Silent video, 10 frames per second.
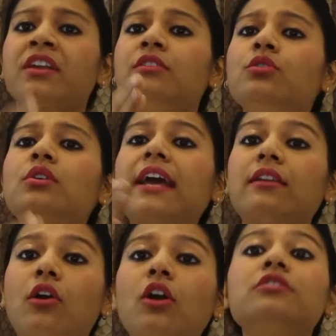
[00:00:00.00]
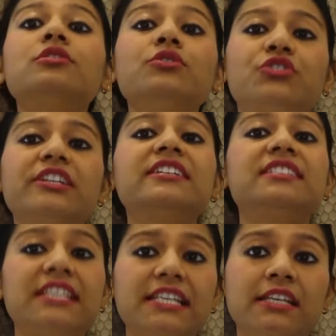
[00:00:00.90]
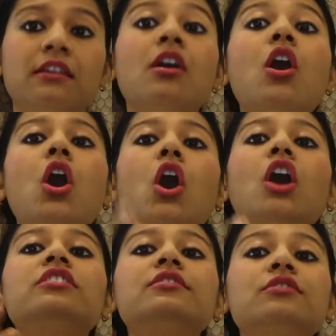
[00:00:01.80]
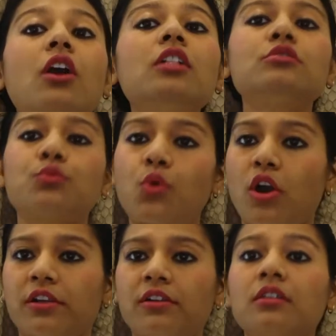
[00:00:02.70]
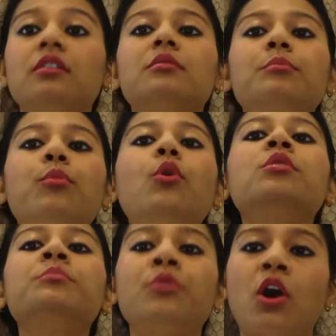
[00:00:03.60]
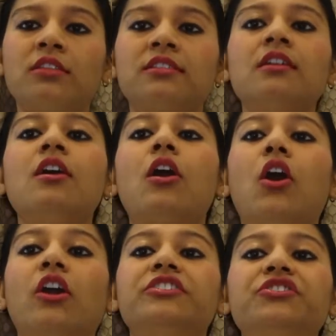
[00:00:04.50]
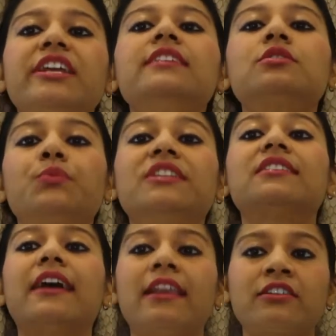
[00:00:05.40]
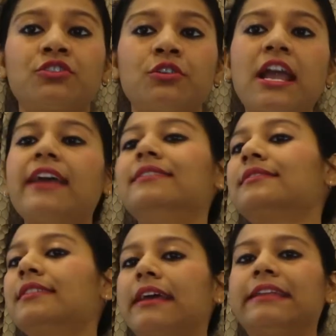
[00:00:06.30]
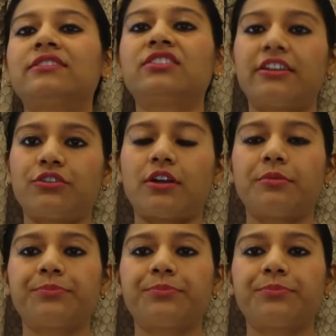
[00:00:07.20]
You can also drink tea, hot salt water, bone broth, or drinks with electrolytes, etc.